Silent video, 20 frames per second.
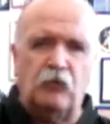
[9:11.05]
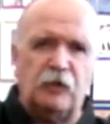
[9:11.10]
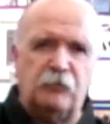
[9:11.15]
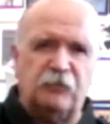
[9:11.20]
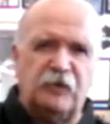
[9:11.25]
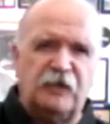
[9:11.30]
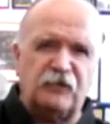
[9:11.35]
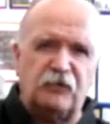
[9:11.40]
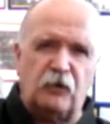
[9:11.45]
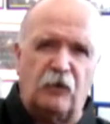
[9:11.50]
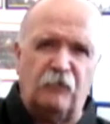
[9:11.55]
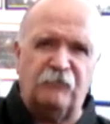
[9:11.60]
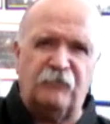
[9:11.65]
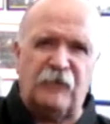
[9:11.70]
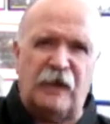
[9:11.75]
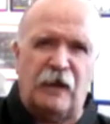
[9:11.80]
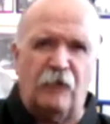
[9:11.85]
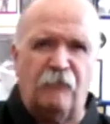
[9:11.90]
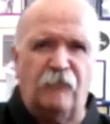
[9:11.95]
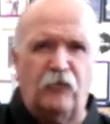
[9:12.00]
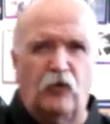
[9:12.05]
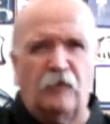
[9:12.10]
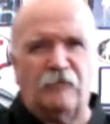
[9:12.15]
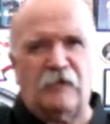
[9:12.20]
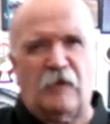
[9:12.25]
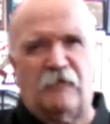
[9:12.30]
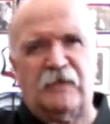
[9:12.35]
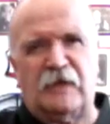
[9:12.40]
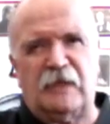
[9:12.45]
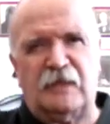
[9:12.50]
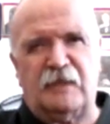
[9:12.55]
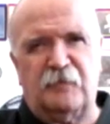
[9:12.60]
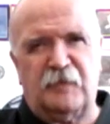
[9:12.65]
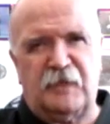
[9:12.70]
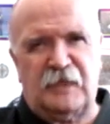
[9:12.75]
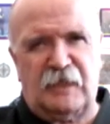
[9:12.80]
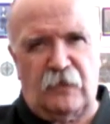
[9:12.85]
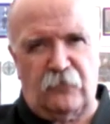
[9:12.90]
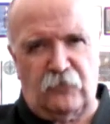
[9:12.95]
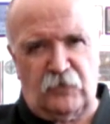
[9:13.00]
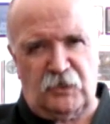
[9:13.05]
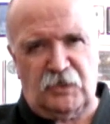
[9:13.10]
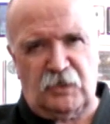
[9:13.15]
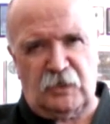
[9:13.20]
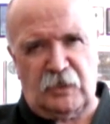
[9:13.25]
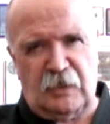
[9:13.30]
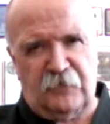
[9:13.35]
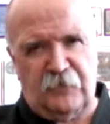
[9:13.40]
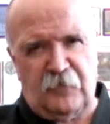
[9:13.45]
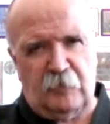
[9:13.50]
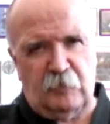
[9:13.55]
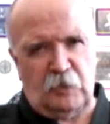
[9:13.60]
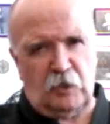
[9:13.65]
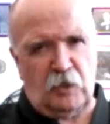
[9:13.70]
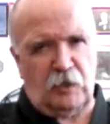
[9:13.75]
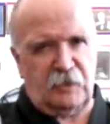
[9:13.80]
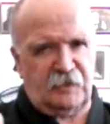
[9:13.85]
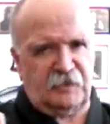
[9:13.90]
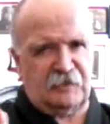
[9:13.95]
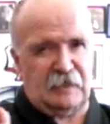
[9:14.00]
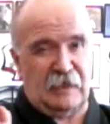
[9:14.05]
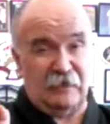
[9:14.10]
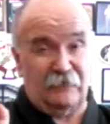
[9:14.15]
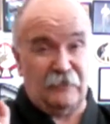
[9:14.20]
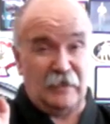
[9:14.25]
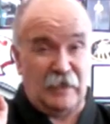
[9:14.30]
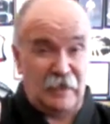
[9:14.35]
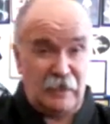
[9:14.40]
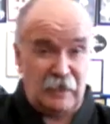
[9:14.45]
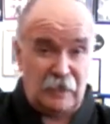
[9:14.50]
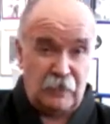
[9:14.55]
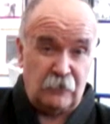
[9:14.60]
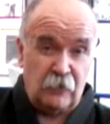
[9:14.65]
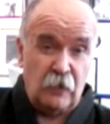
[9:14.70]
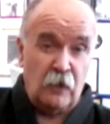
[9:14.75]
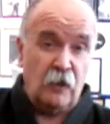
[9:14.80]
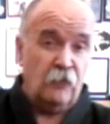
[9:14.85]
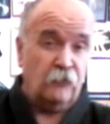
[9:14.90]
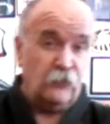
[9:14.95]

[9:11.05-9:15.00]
we're going to place all five, four of our fingertips together and tuck our thumb along the side of our hand